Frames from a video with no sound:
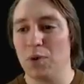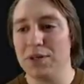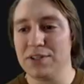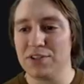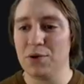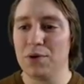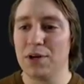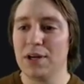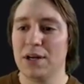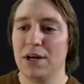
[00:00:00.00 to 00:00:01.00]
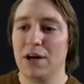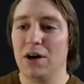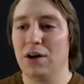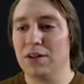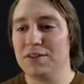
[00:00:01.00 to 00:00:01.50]
One soon.
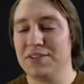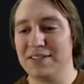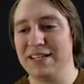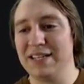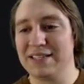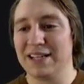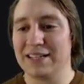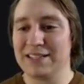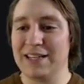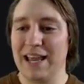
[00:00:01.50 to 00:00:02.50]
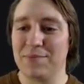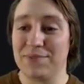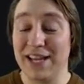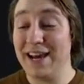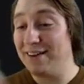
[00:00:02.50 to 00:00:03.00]
All 16 selected
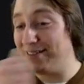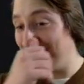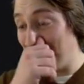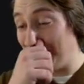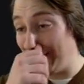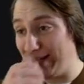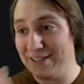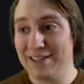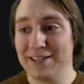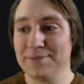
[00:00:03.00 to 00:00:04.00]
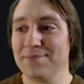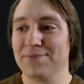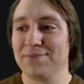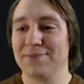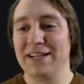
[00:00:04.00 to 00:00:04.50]
games. Yeah, totally.
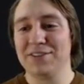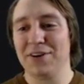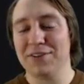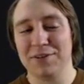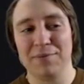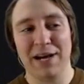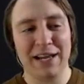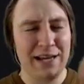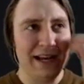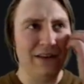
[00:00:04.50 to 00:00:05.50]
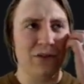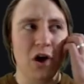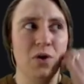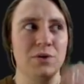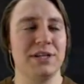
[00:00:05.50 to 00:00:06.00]
That's awesome. I never
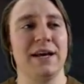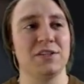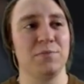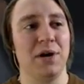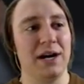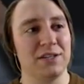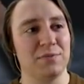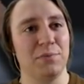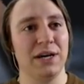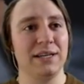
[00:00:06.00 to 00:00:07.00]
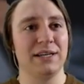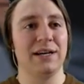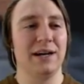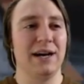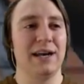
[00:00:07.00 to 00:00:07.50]
owned an Xbox, but
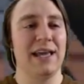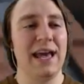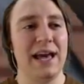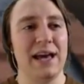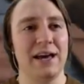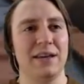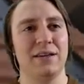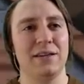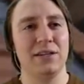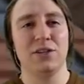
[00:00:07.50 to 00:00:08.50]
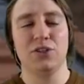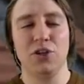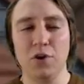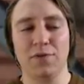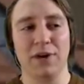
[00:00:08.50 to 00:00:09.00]
I had
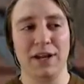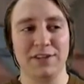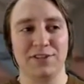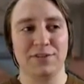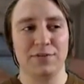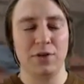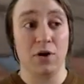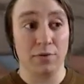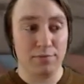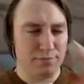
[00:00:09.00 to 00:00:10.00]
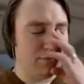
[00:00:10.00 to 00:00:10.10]
2 friends. No,